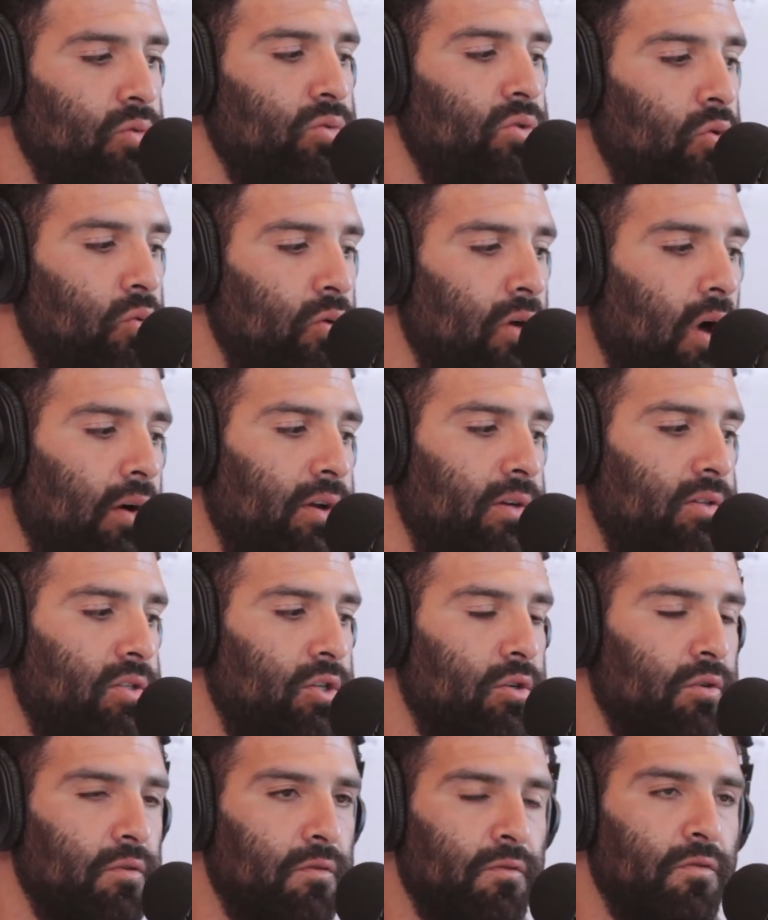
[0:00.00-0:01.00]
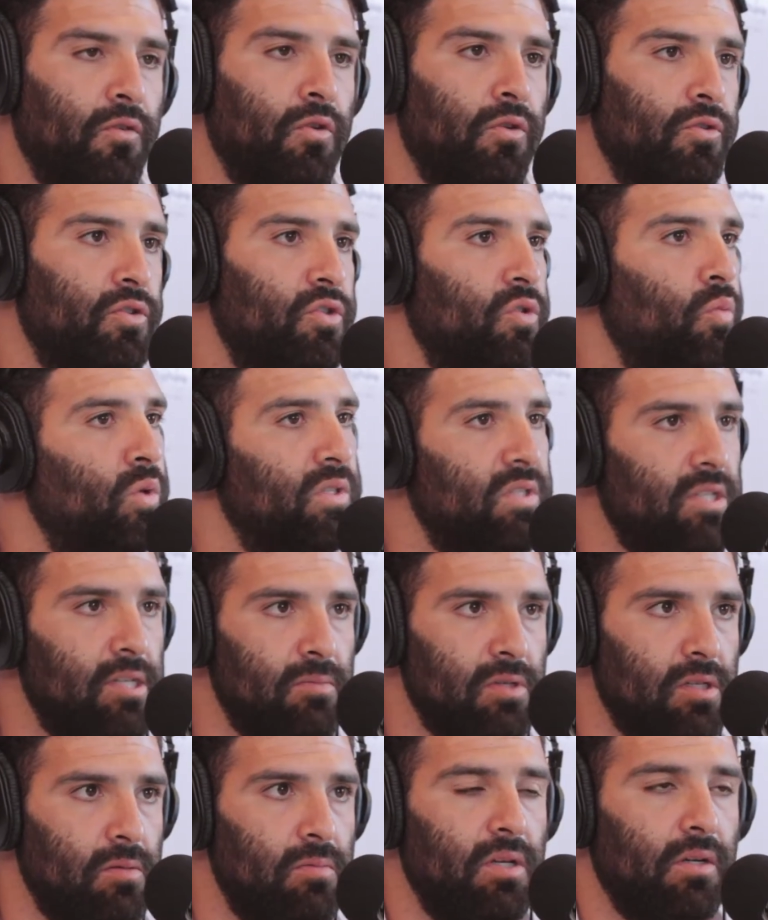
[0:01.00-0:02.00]
you got into your first, what
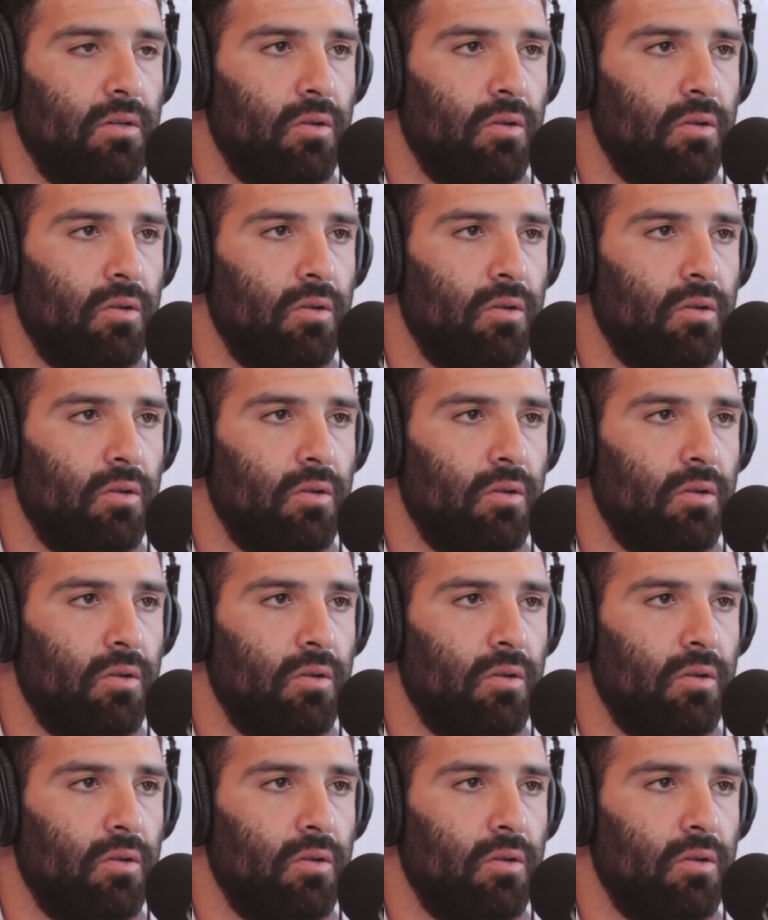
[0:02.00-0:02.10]
seems to be a